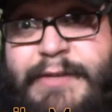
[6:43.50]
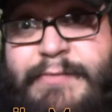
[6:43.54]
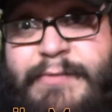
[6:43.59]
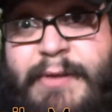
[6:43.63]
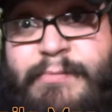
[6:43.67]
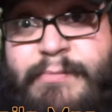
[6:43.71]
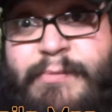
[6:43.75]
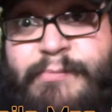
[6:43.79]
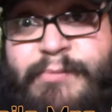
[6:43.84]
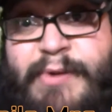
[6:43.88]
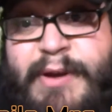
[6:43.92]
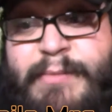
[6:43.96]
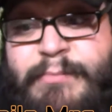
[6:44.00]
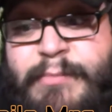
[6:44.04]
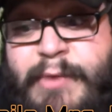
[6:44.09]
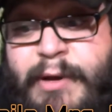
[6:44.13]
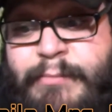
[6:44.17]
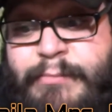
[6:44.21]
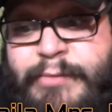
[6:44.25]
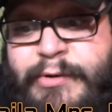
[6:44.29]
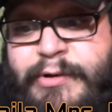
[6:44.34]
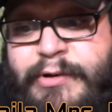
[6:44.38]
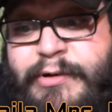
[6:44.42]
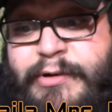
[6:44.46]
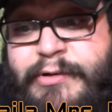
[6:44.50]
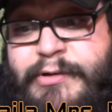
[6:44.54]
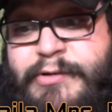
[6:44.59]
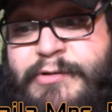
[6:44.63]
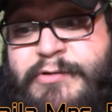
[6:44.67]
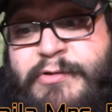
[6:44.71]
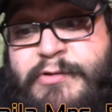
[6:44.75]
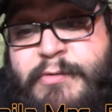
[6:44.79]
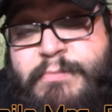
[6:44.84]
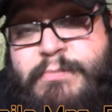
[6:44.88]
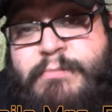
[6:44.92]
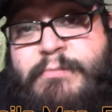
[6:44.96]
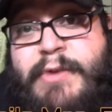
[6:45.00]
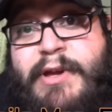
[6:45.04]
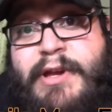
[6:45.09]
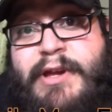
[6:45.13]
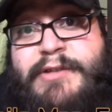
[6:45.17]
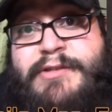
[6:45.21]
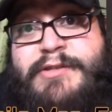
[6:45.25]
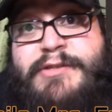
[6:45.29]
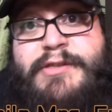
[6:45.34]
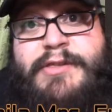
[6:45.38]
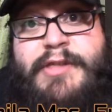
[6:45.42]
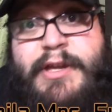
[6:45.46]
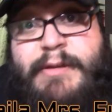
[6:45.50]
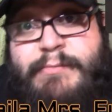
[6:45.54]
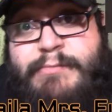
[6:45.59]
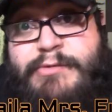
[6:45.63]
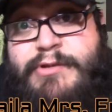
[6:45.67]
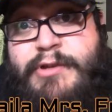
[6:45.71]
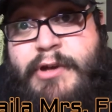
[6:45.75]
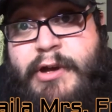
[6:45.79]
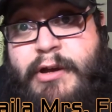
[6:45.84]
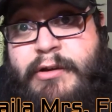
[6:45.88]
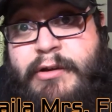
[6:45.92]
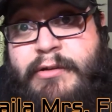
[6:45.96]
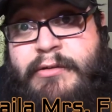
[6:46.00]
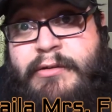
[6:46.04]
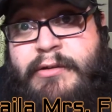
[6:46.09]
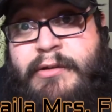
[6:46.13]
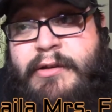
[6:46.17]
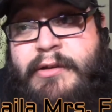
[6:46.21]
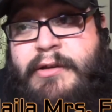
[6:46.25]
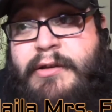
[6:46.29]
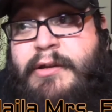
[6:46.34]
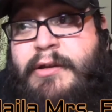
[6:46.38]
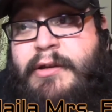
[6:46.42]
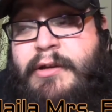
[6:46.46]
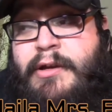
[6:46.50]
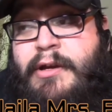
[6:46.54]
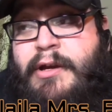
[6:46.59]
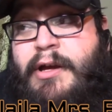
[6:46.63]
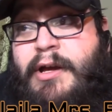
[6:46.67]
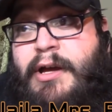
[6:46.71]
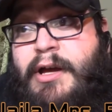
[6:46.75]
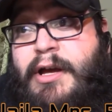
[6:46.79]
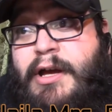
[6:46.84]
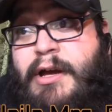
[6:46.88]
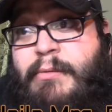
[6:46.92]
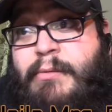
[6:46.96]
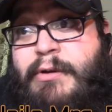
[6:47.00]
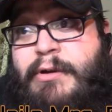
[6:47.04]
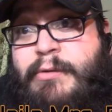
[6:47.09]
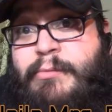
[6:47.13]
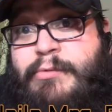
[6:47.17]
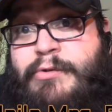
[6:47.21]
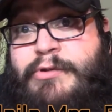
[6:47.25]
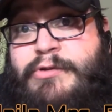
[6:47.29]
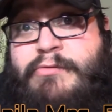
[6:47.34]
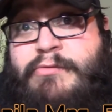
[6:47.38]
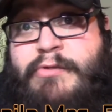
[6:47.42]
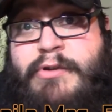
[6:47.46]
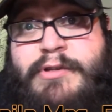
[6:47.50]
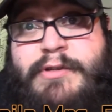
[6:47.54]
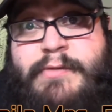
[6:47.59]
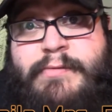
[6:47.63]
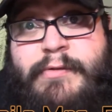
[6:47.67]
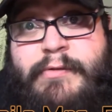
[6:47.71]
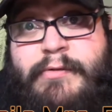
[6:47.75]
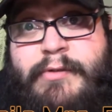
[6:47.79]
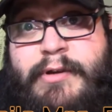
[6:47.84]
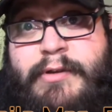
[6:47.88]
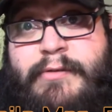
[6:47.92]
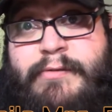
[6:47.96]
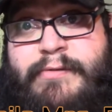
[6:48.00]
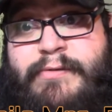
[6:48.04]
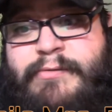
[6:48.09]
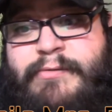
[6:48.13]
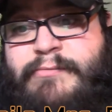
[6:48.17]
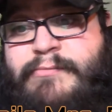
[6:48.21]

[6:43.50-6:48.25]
remember the Superman's theme song when it was Christopher Reeve?